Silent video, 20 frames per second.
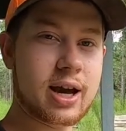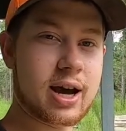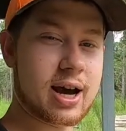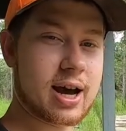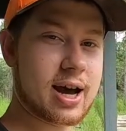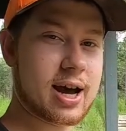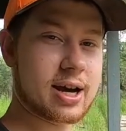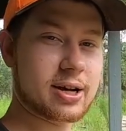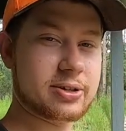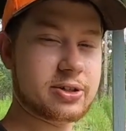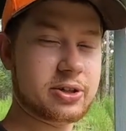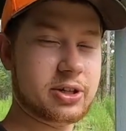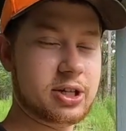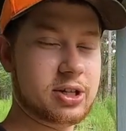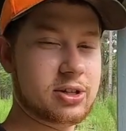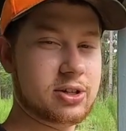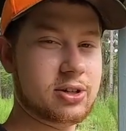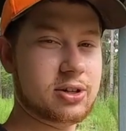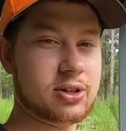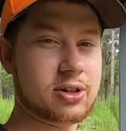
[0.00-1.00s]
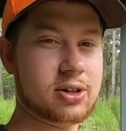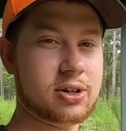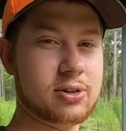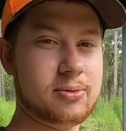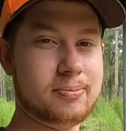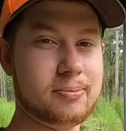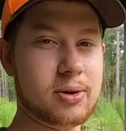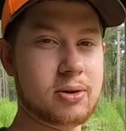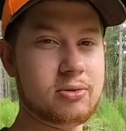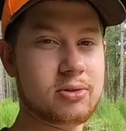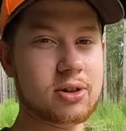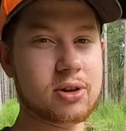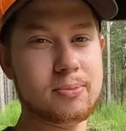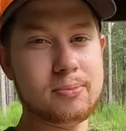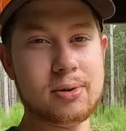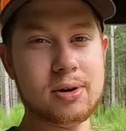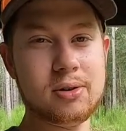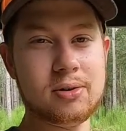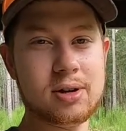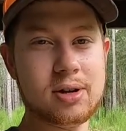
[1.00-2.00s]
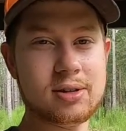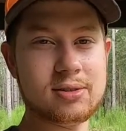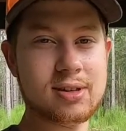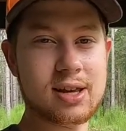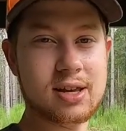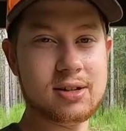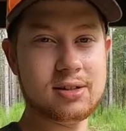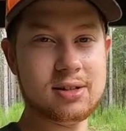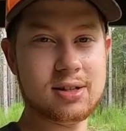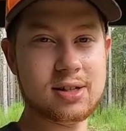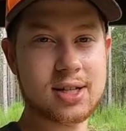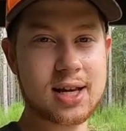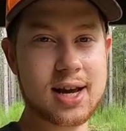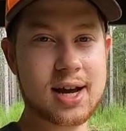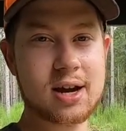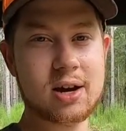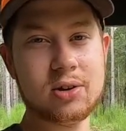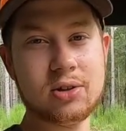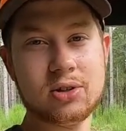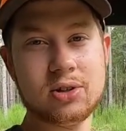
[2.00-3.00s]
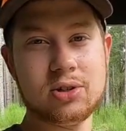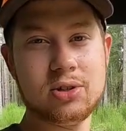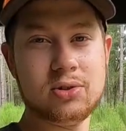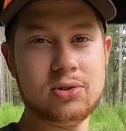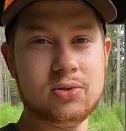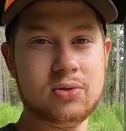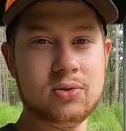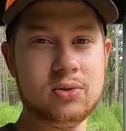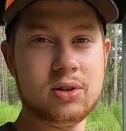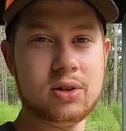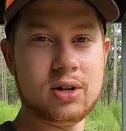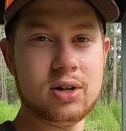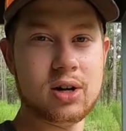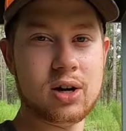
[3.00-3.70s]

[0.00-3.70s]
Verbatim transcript: I actually took both components into town to